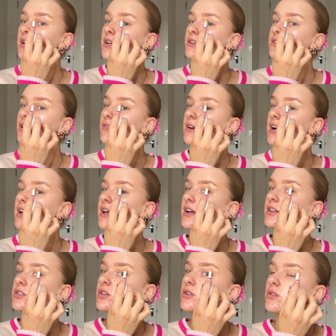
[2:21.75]
Don't get
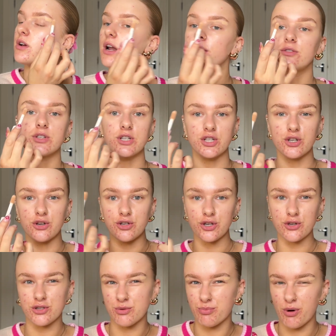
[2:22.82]
too close, because you can
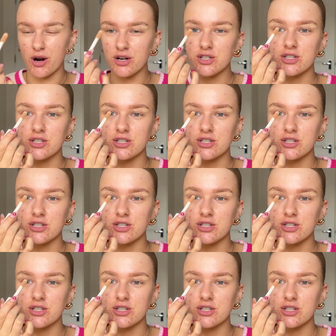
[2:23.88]
use the brush